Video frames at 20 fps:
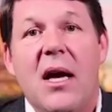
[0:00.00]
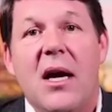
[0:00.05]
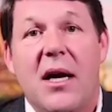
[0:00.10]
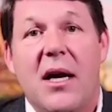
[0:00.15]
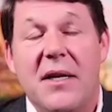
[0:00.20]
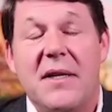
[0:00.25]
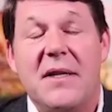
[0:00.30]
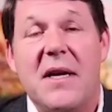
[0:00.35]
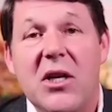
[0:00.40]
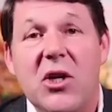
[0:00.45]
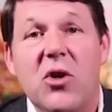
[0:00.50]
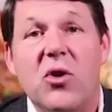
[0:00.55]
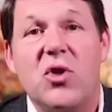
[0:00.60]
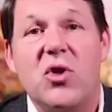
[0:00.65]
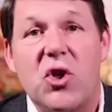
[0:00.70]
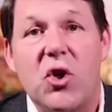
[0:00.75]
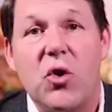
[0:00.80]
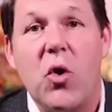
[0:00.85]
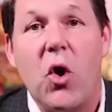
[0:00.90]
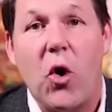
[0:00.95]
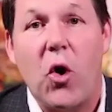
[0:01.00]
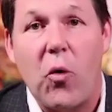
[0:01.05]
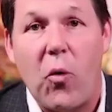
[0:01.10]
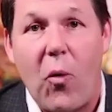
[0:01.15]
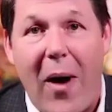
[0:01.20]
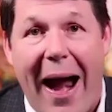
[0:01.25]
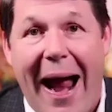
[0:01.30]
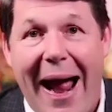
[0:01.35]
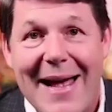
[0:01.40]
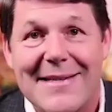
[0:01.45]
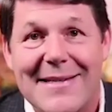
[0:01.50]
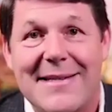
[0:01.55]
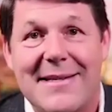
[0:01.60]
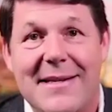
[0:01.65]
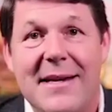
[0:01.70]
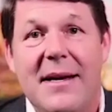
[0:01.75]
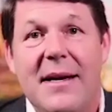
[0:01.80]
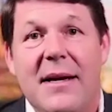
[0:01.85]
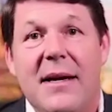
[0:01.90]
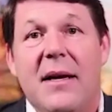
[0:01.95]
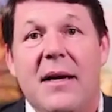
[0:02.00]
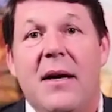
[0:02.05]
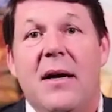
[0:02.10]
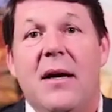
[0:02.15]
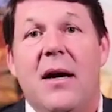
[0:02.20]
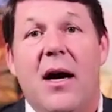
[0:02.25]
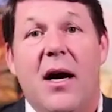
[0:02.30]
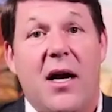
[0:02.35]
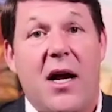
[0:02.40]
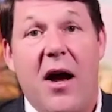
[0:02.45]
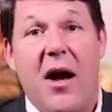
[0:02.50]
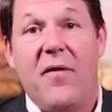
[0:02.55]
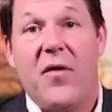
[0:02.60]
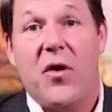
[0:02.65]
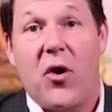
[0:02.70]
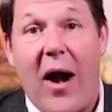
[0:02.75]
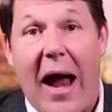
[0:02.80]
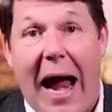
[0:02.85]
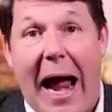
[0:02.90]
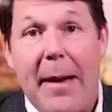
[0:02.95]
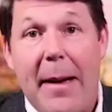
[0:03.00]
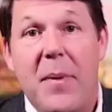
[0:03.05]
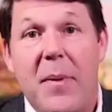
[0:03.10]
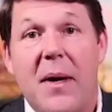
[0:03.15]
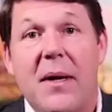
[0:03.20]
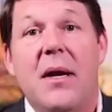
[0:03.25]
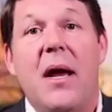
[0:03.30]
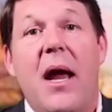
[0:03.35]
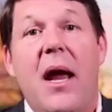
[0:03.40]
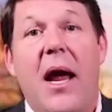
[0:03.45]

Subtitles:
continues to harass Governor Abbott